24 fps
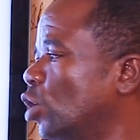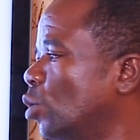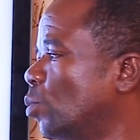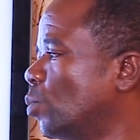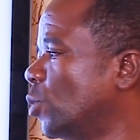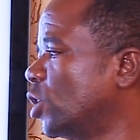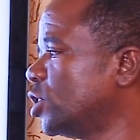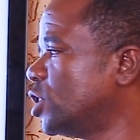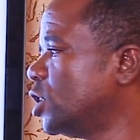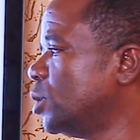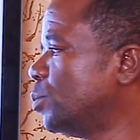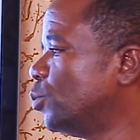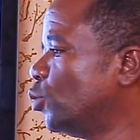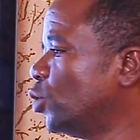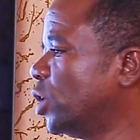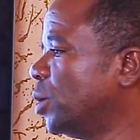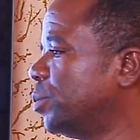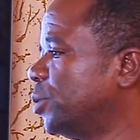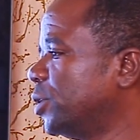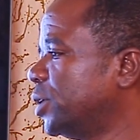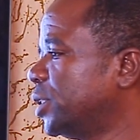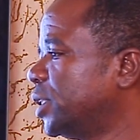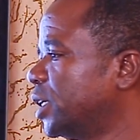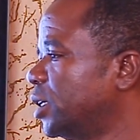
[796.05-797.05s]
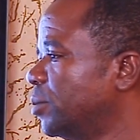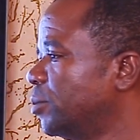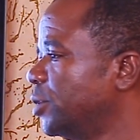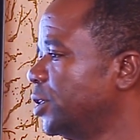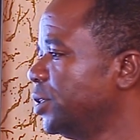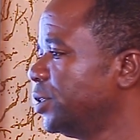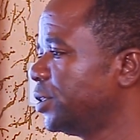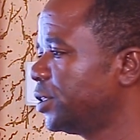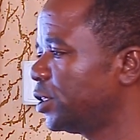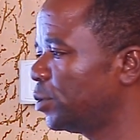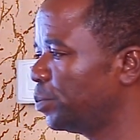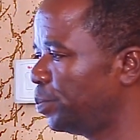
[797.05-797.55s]
multiple
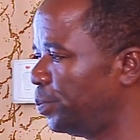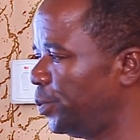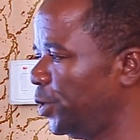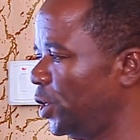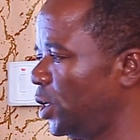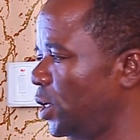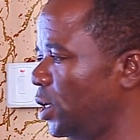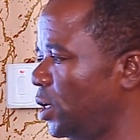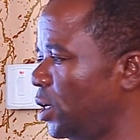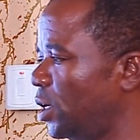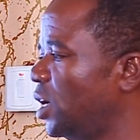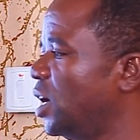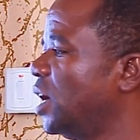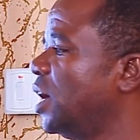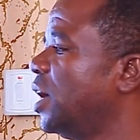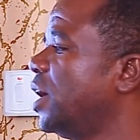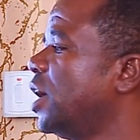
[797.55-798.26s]
epidermis, B,